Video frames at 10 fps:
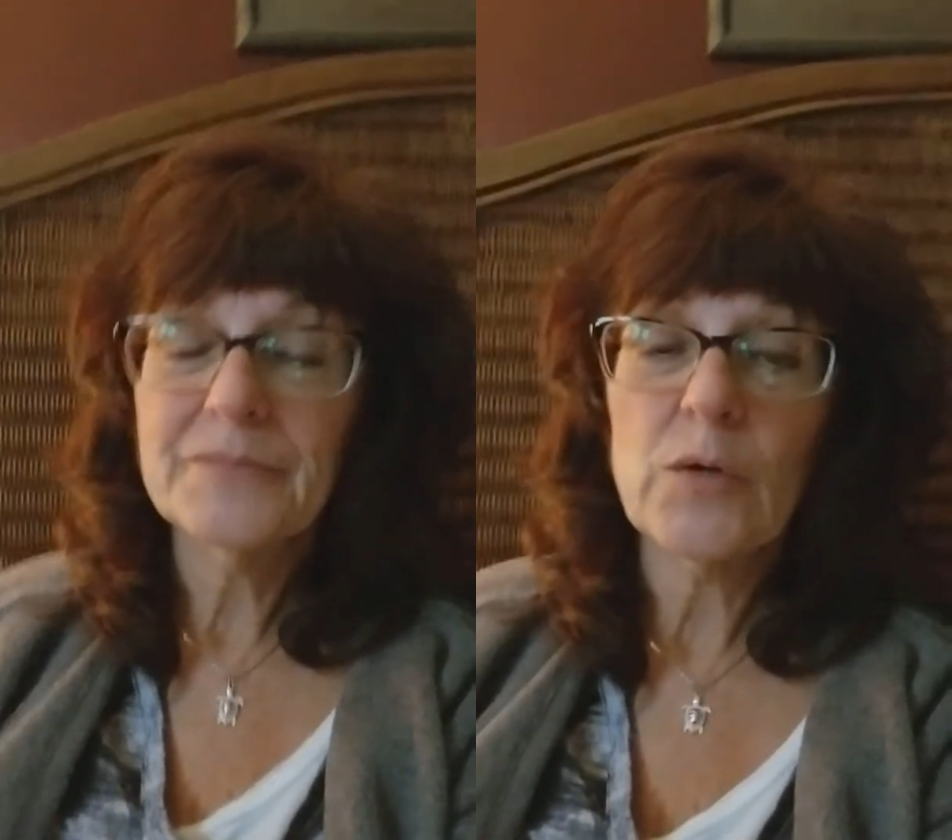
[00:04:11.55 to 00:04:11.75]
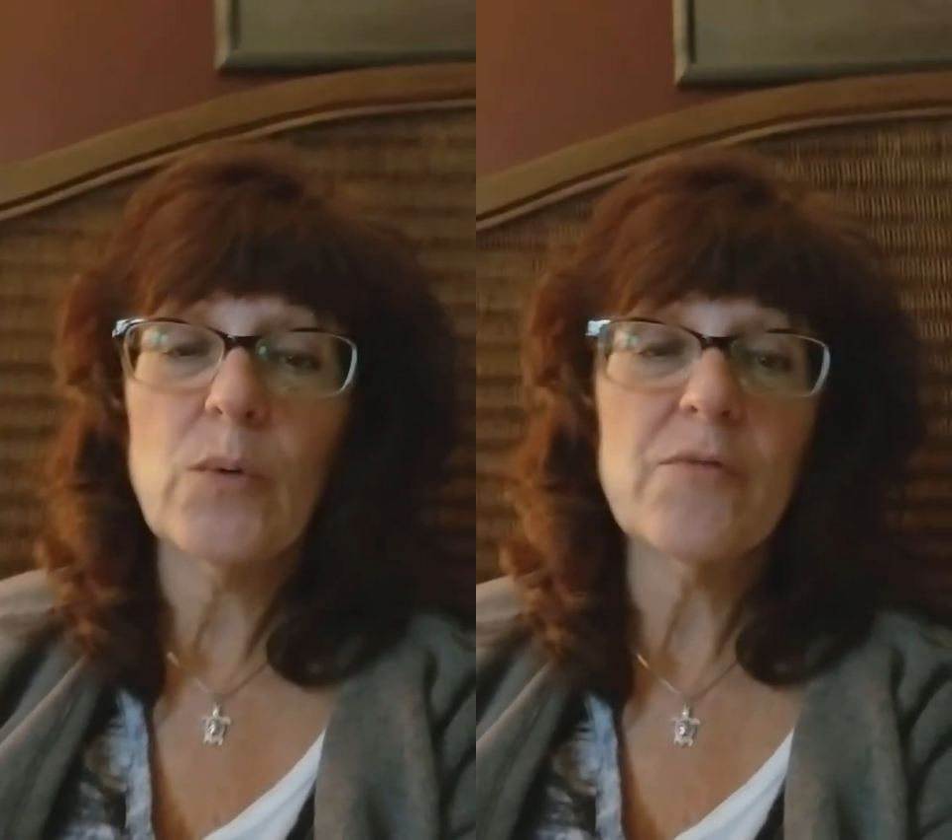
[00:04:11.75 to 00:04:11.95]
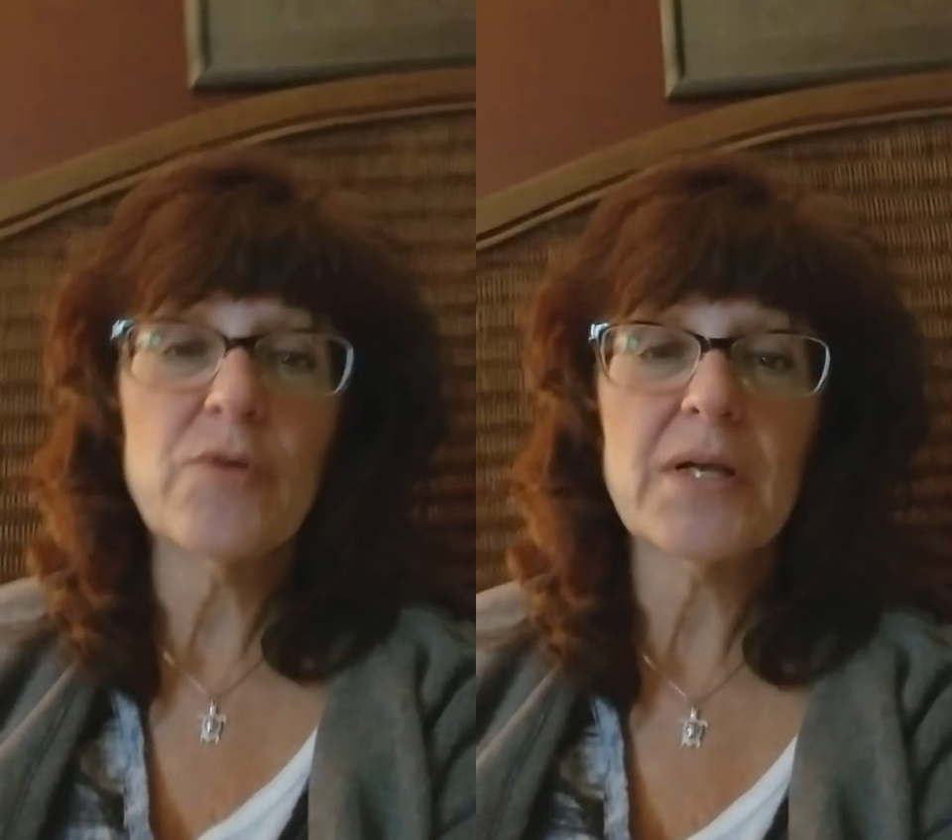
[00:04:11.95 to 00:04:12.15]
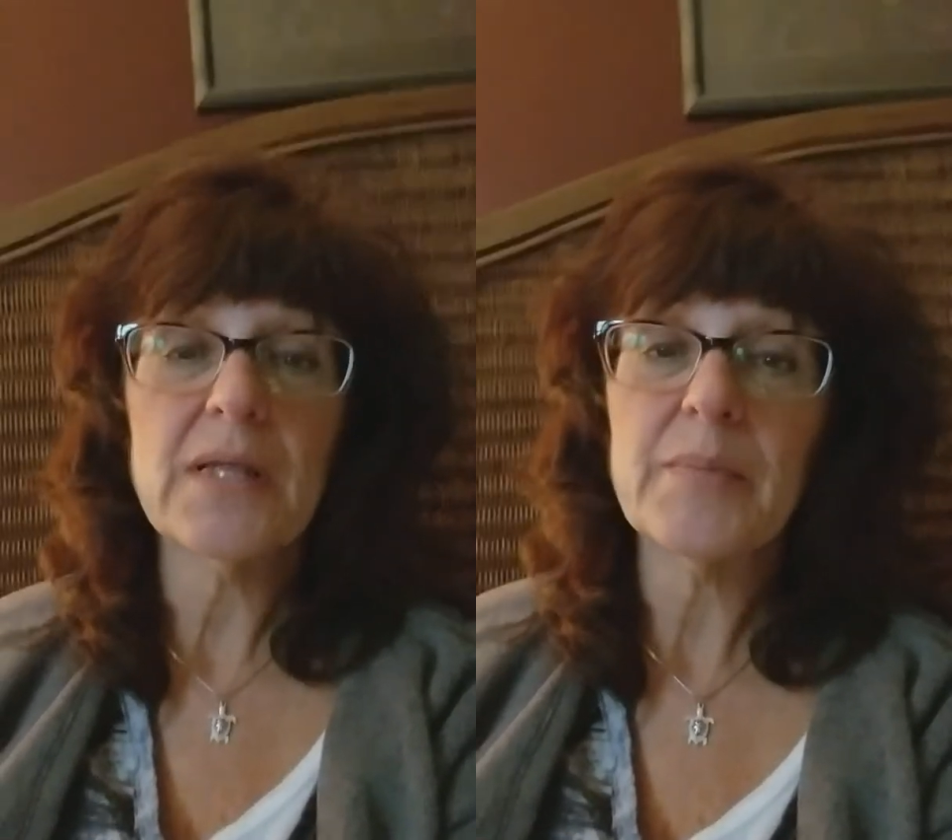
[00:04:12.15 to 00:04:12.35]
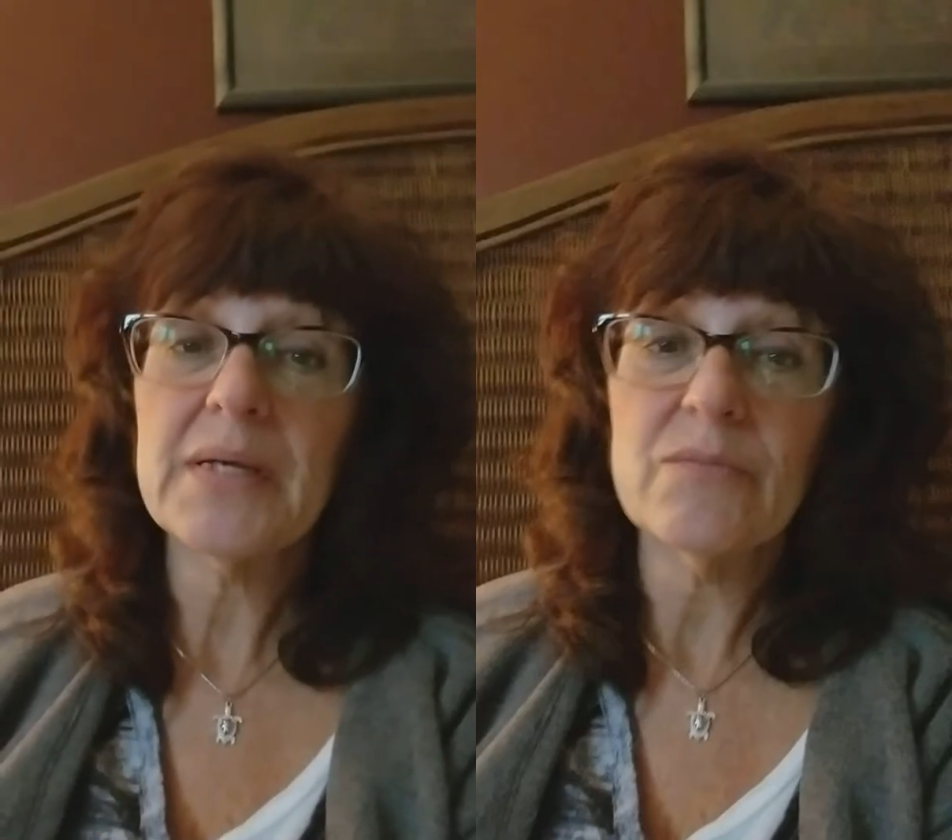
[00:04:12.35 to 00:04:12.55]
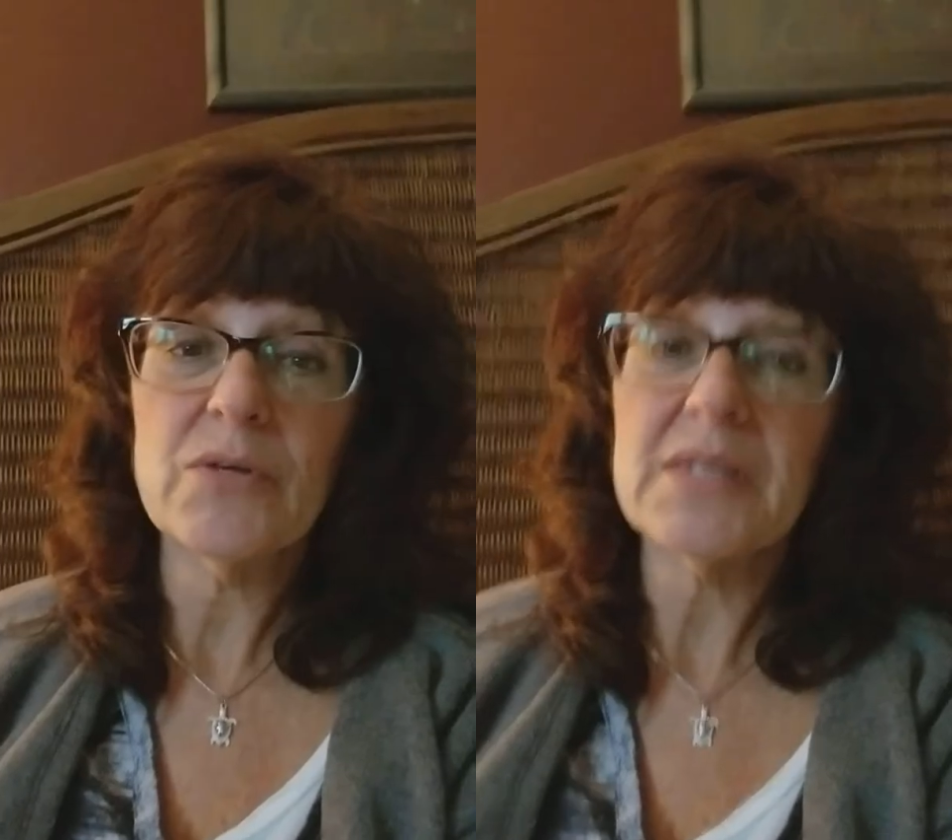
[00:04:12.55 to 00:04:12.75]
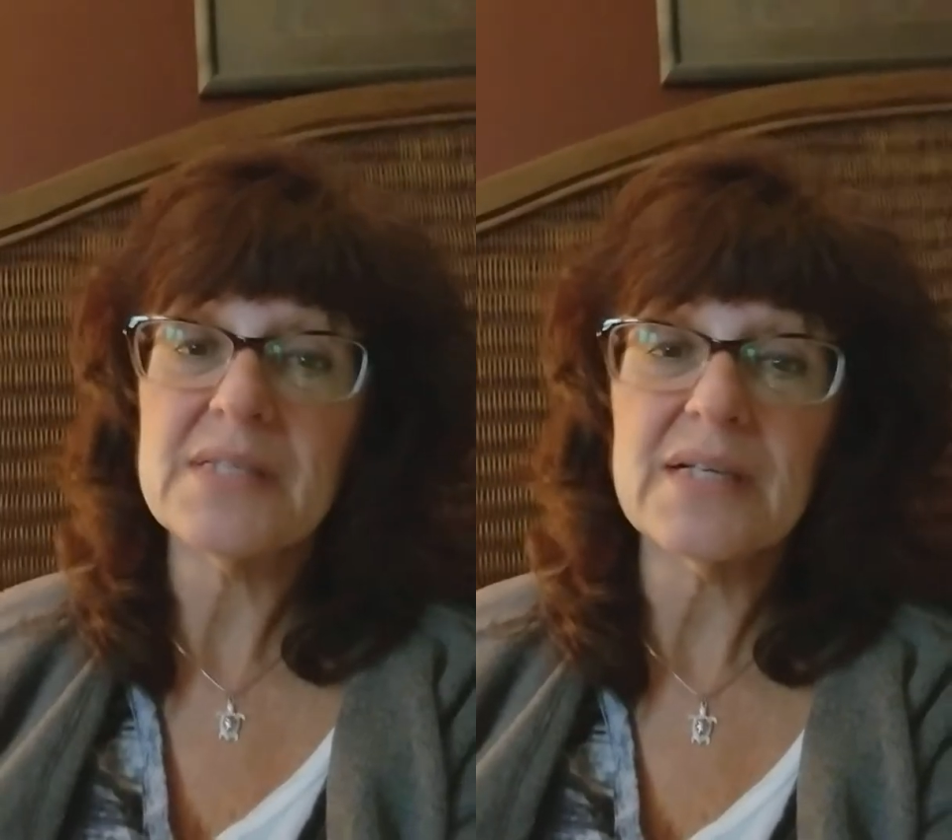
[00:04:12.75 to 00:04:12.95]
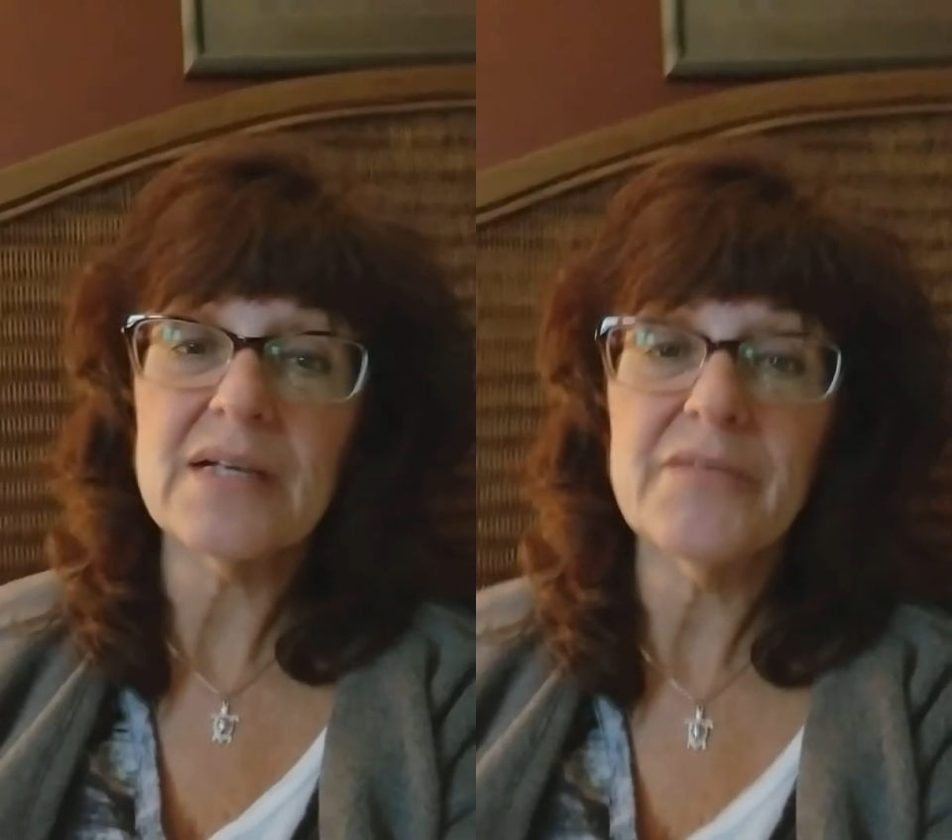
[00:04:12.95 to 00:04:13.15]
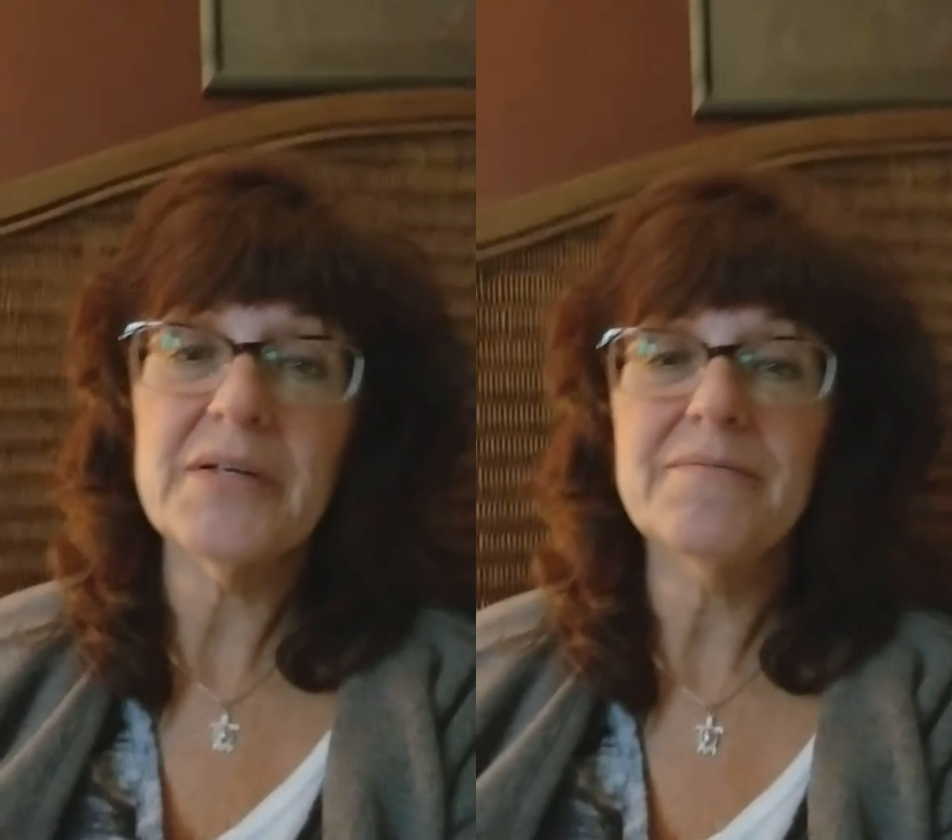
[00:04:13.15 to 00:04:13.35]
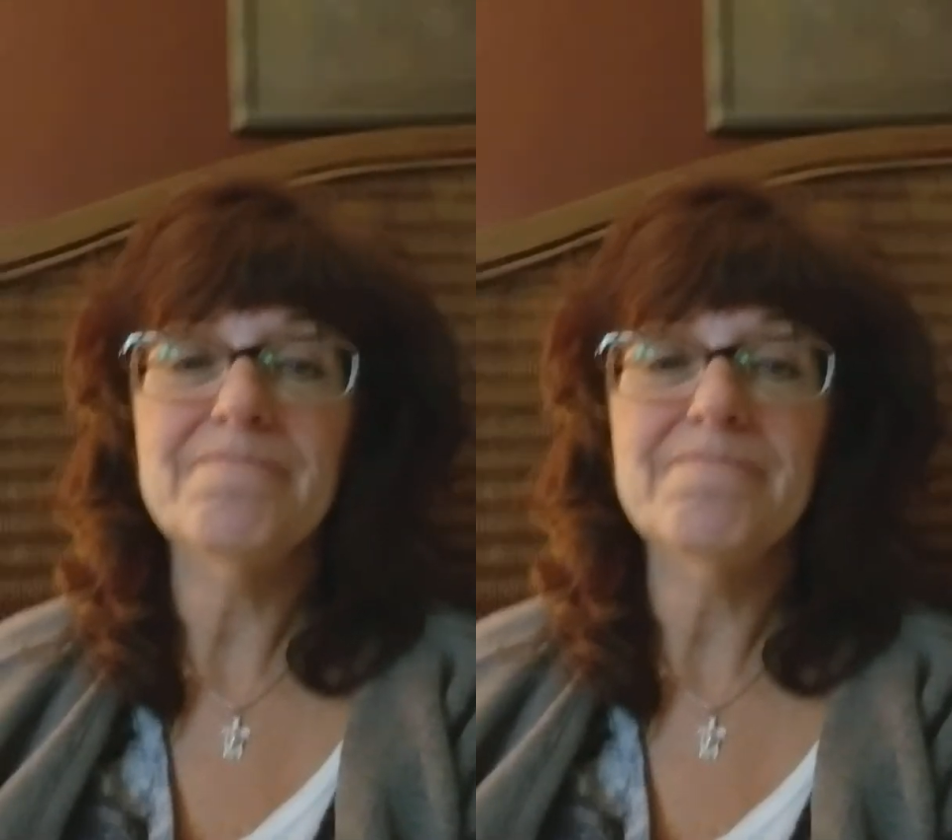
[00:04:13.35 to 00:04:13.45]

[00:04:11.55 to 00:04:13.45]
quite frankly, I'm getting really sick of it.